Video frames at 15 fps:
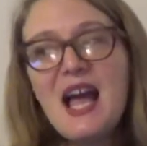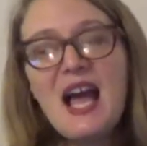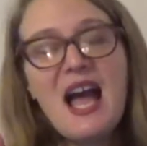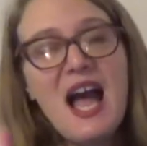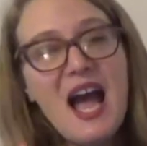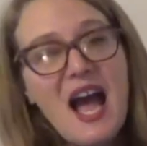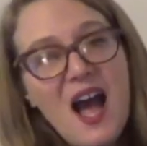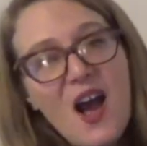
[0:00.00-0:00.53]

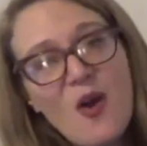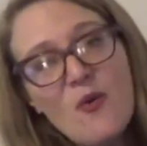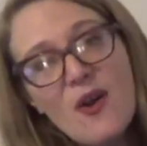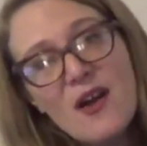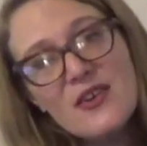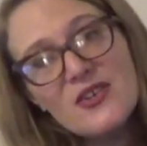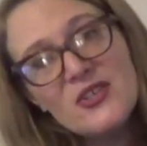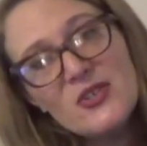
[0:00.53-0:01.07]
How
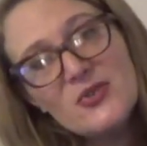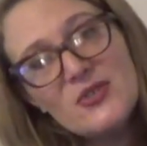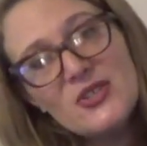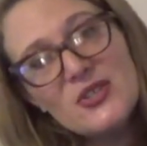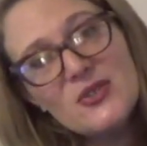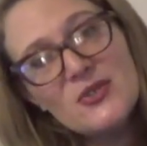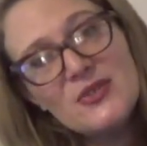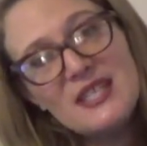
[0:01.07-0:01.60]
are you
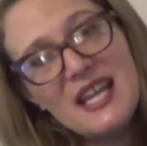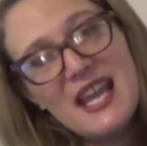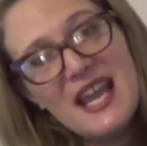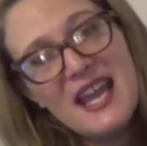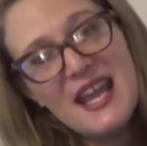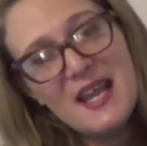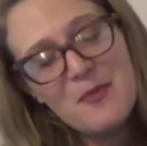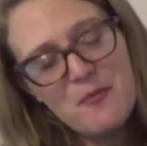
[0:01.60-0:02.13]

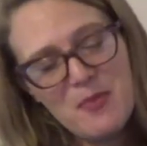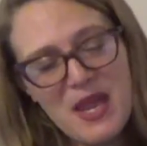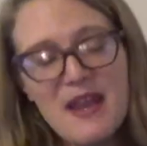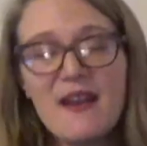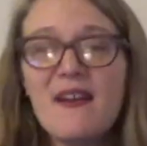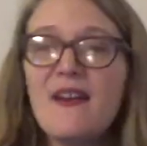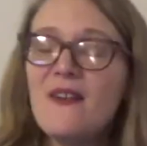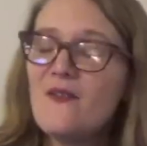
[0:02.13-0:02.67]
today,
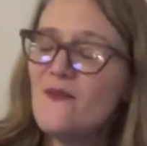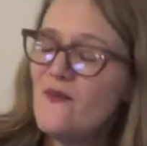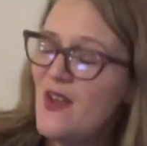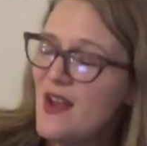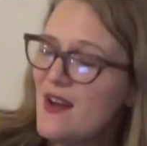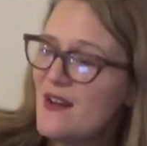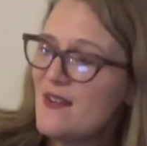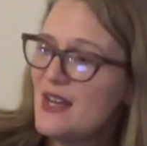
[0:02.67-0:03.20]
Bear?
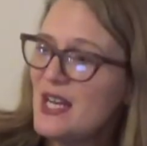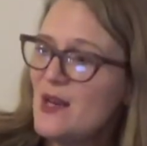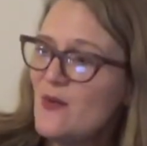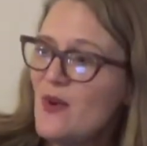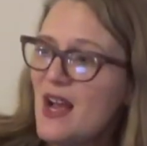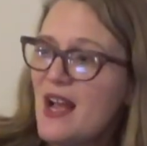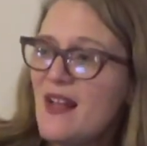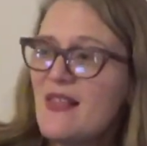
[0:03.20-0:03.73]
Very
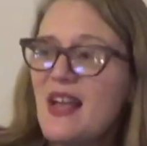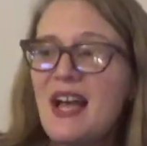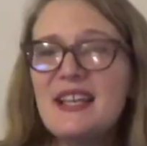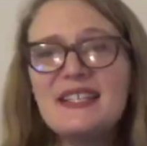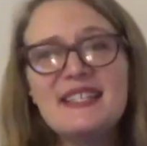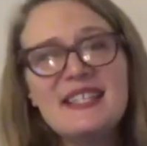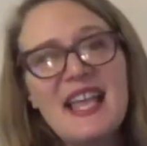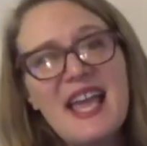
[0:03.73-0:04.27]
well,
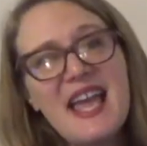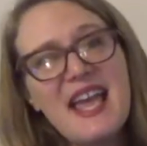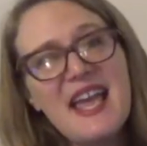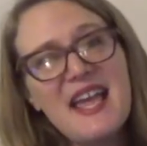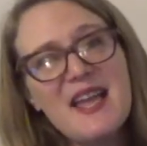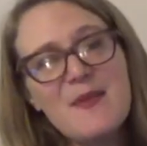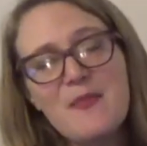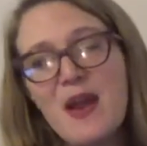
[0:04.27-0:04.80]
I
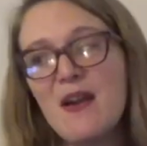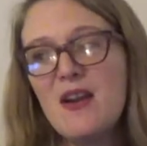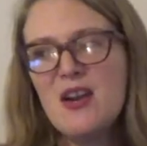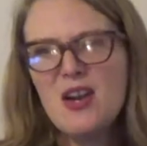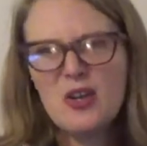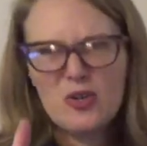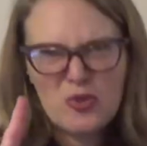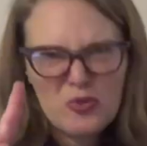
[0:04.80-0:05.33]
say, Bear.
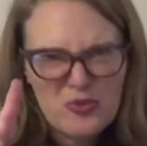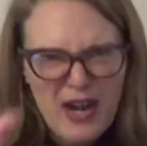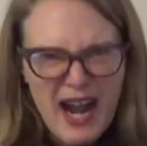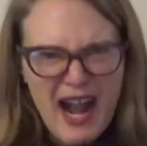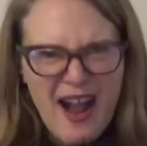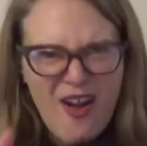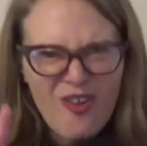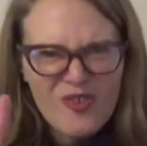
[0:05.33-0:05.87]

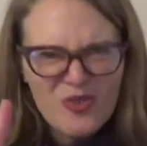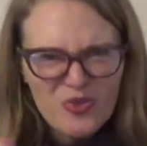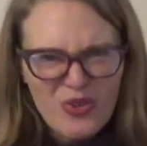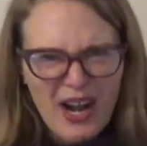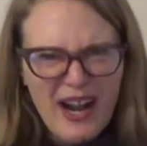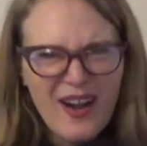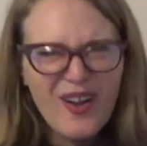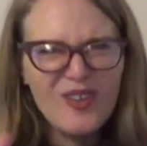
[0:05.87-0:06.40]
Growl,
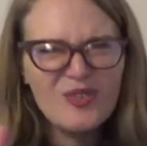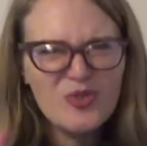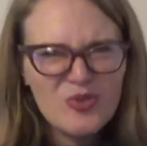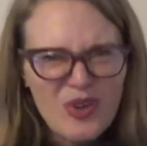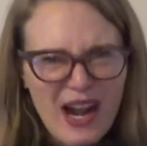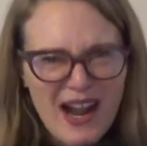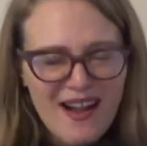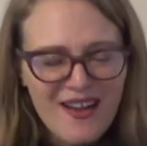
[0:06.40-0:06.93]
growl,
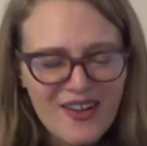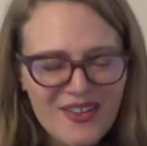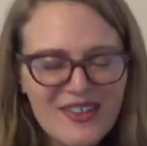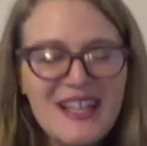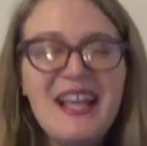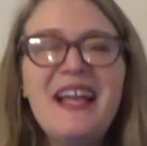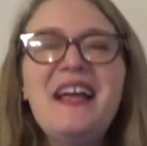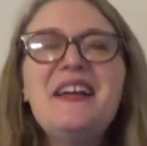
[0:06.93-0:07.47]

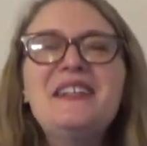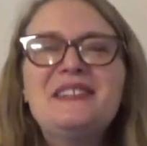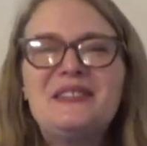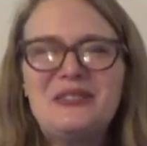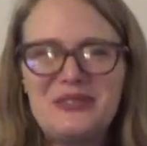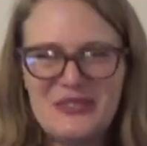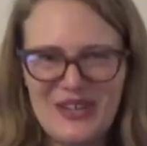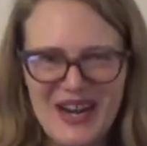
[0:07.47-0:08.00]
growl,
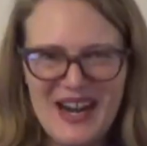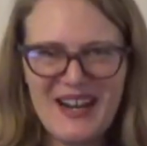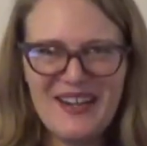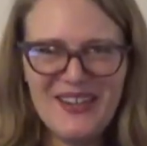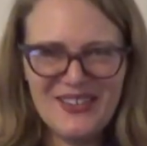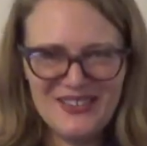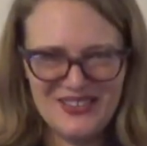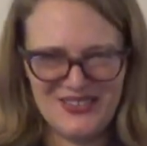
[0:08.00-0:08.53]

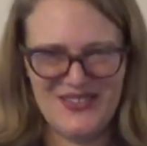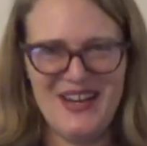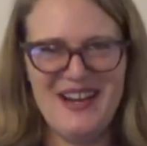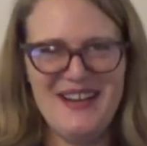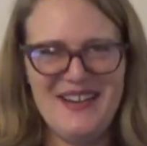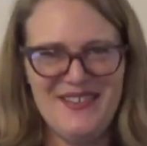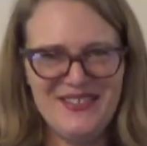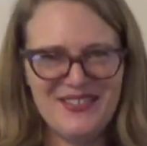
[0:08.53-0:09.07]
growl,
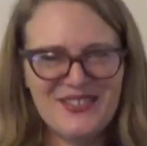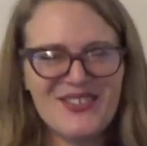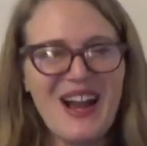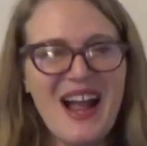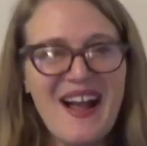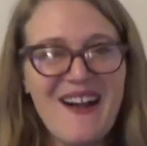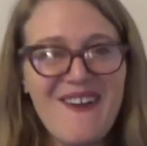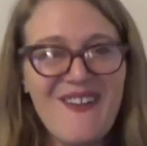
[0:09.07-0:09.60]
growl,
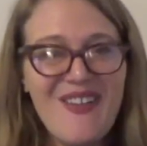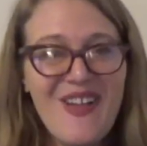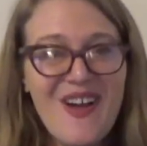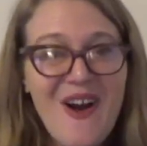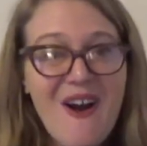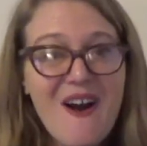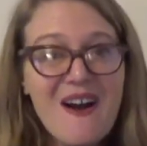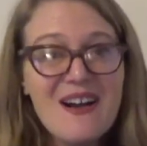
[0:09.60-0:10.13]
growl.
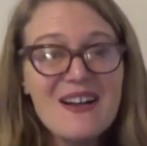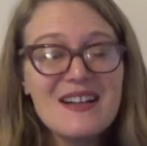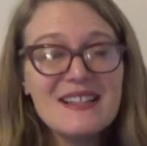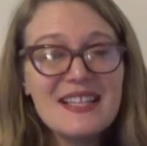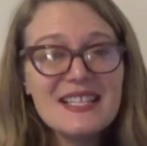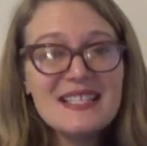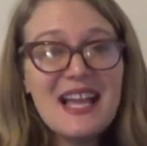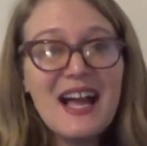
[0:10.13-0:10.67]

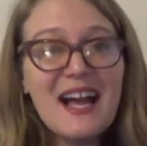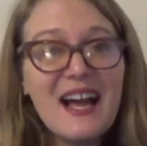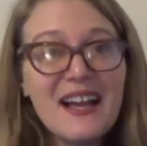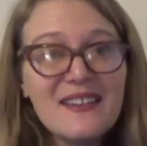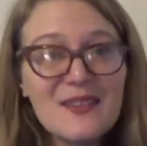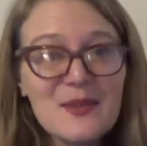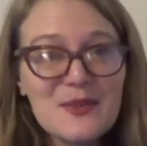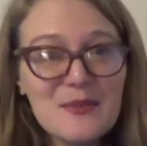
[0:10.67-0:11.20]
Let's
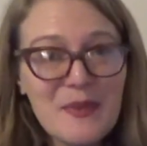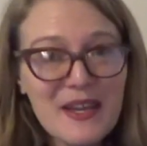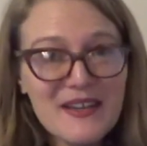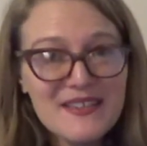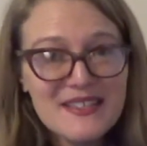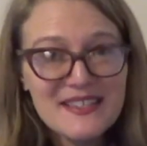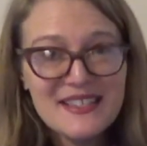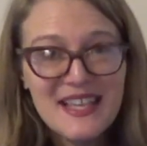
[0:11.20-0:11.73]
hide those
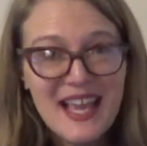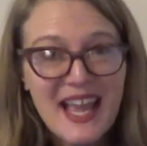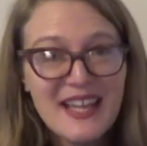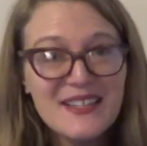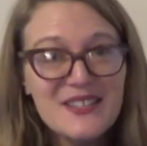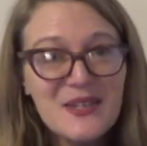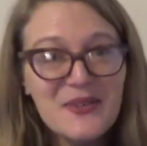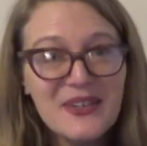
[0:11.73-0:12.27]
bears
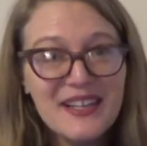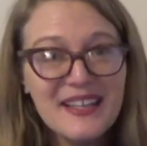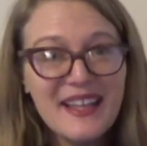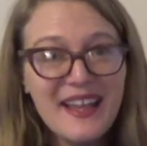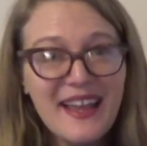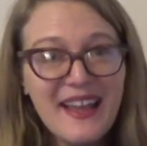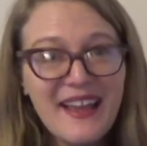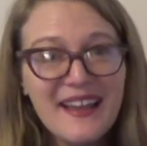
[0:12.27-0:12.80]
and do it
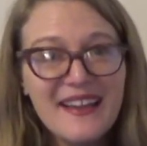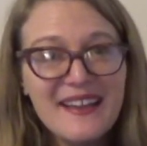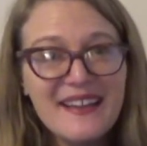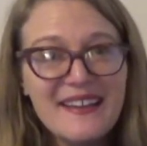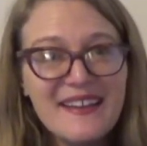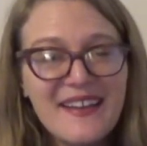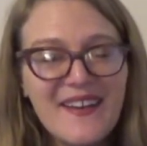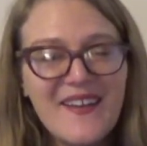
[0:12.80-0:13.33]

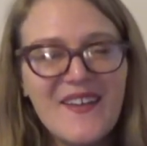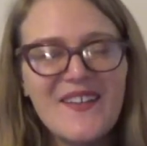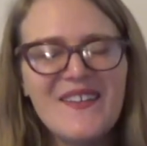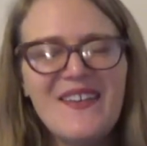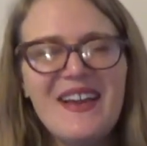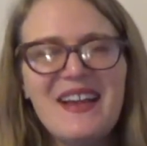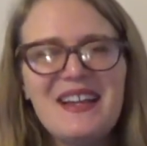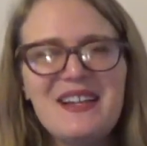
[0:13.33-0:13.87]
again. All right.
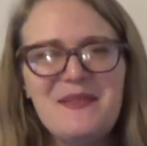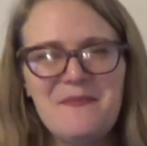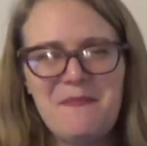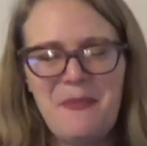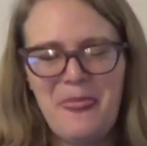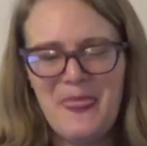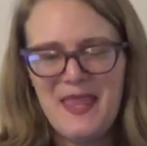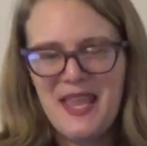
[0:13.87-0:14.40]

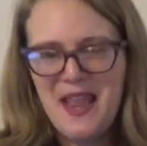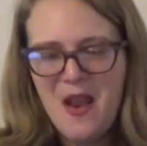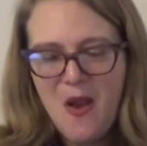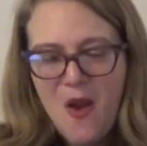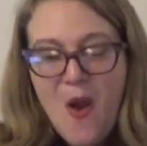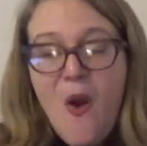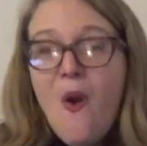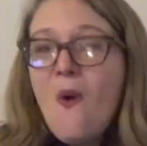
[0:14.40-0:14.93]

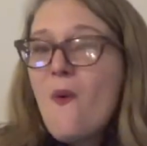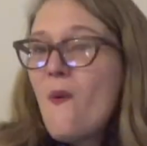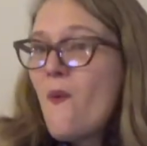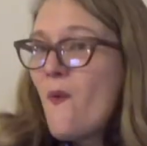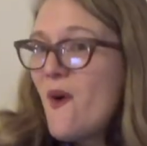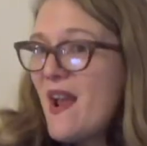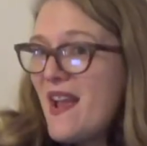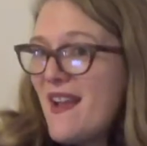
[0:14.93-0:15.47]

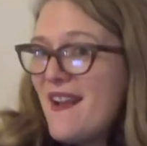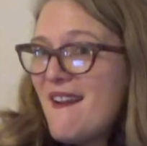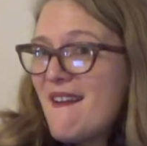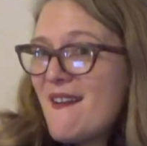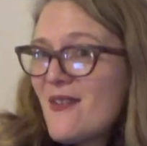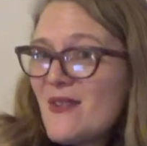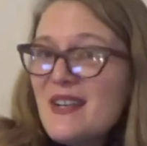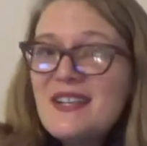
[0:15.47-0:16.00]

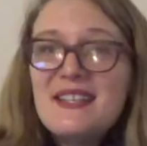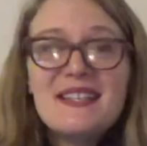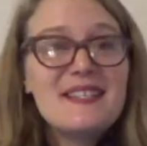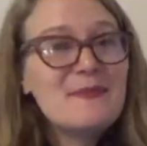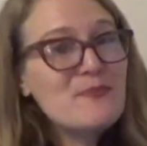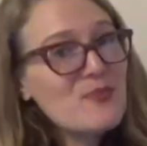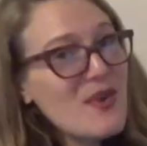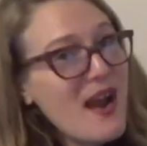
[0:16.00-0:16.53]
Where
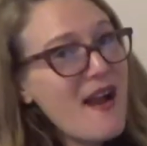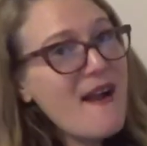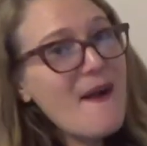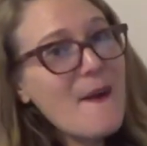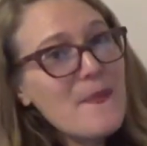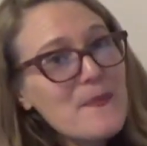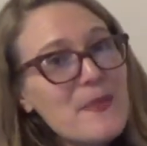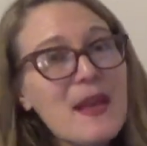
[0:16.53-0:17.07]
is
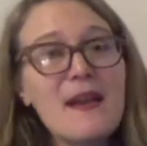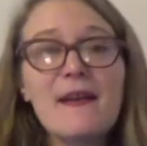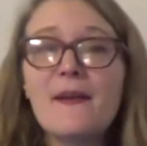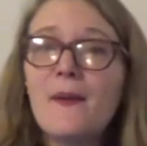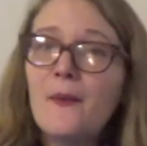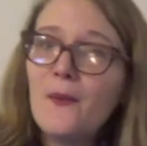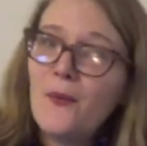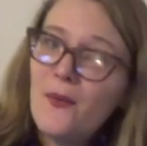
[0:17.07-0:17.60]
Brown
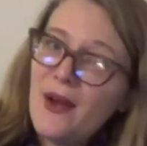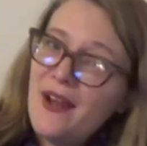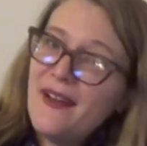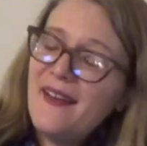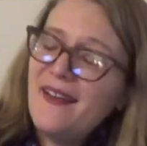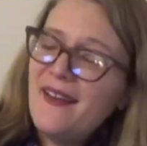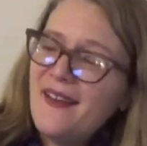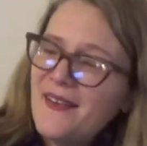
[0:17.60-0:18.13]
Bear?
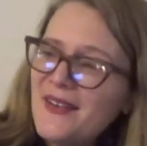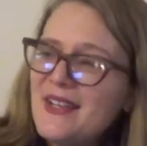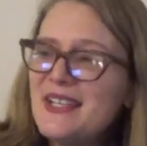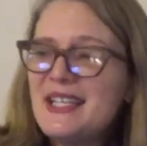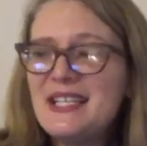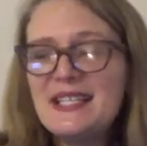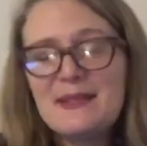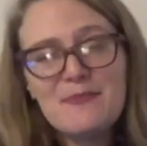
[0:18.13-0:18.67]
Where
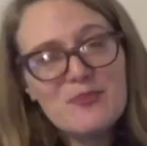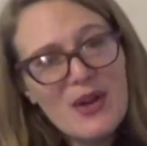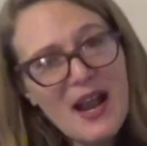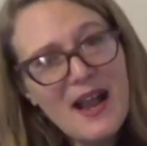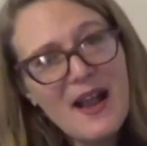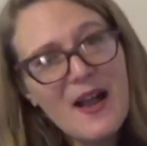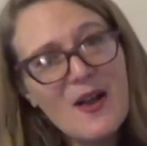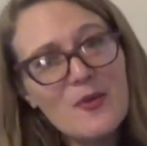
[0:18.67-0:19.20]
is
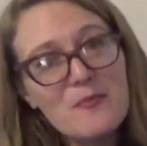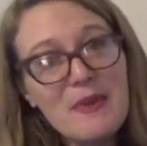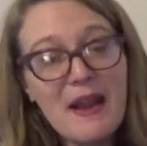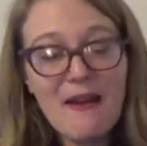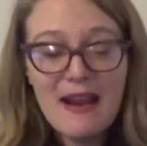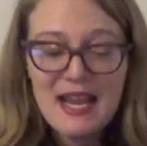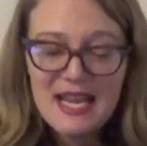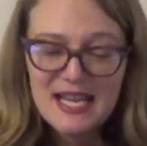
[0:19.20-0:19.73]
Brown
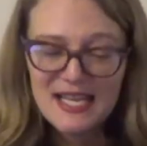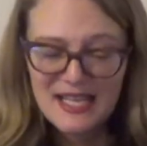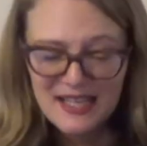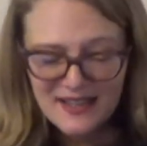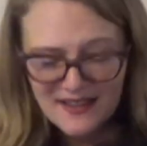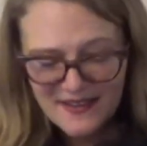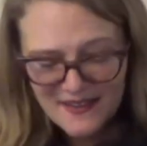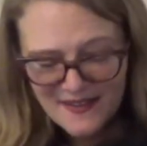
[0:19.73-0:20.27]
Bear?
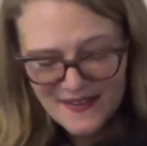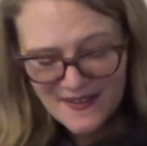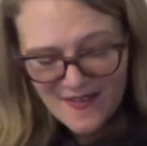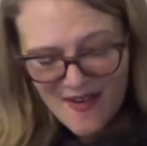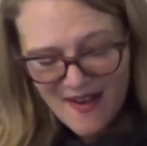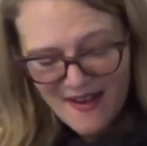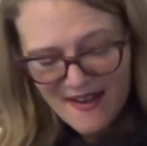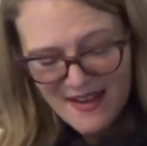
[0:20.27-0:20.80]

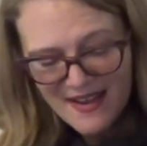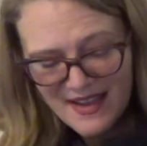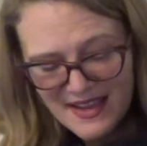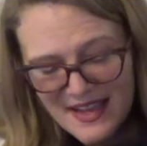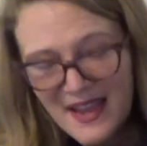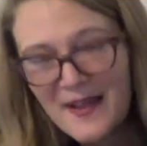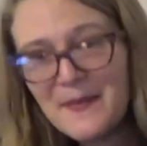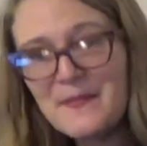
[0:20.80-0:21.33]
Here I
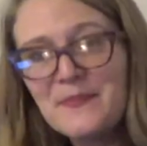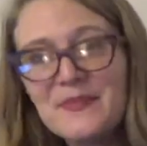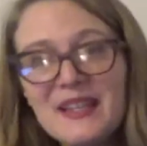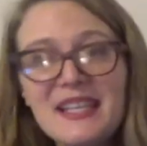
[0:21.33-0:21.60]
am,